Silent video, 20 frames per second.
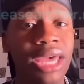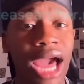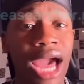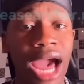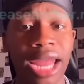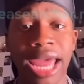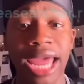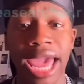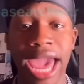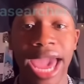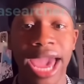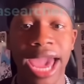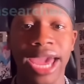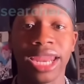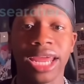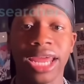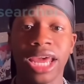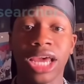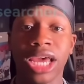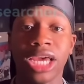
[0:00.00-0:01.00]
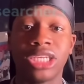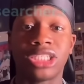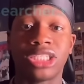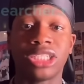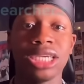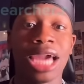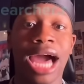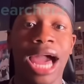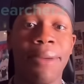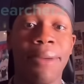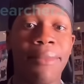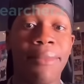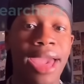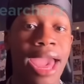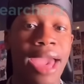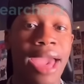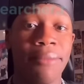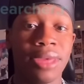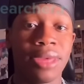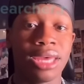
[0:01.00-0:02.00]
me and Anna had, she got
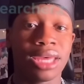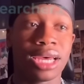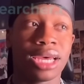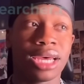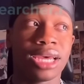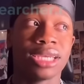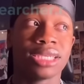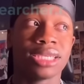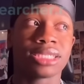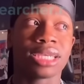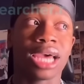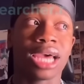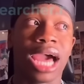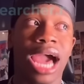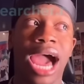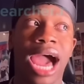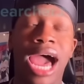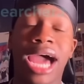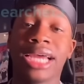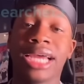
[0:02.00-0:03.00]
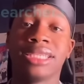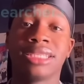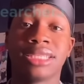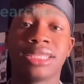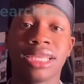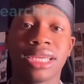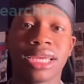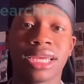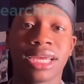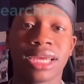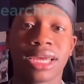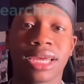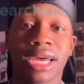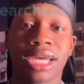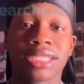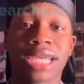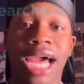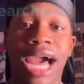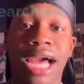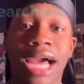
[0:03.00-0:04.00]
mad because I,
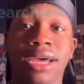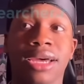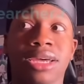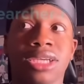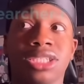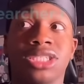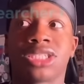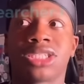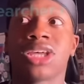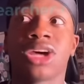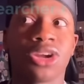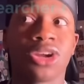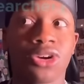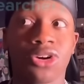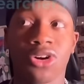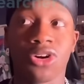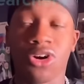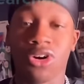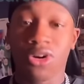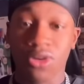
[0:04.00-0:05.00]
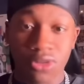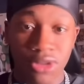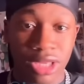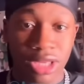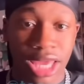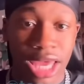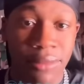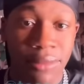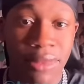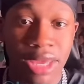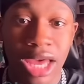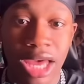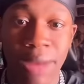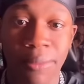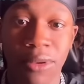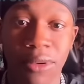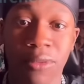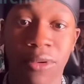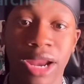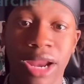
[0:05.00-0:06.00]
because, because Thunder Girl hit me
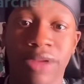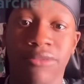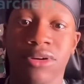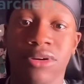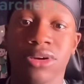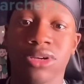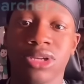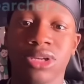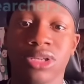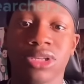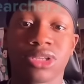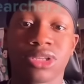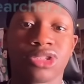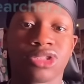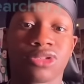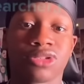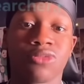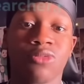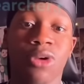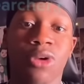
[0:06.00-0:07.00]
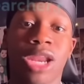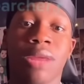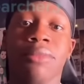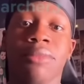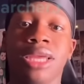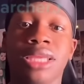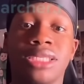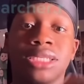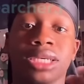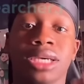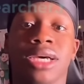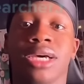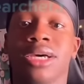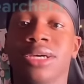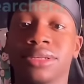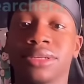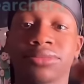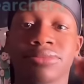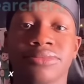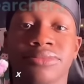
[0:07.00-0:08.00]
up or whatever, wanted me
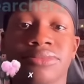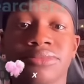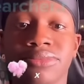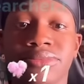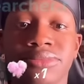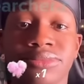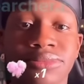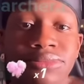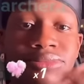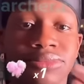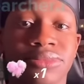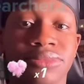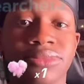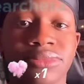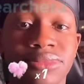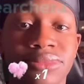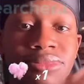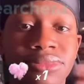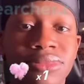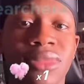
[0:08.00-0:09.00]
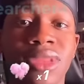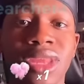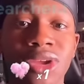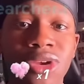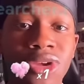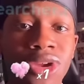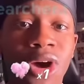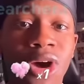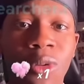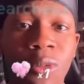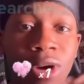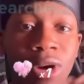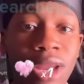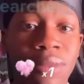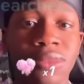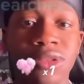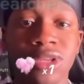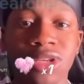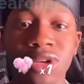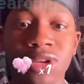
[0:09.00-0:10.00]
to, you know,
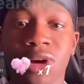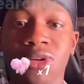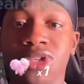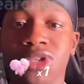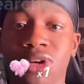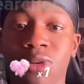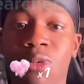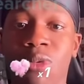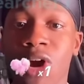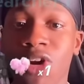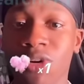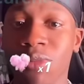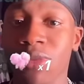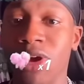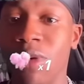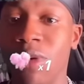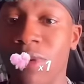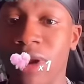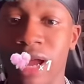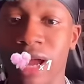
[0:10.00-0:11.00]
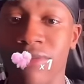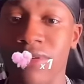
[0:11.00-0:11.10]
wanted, you know, to work me or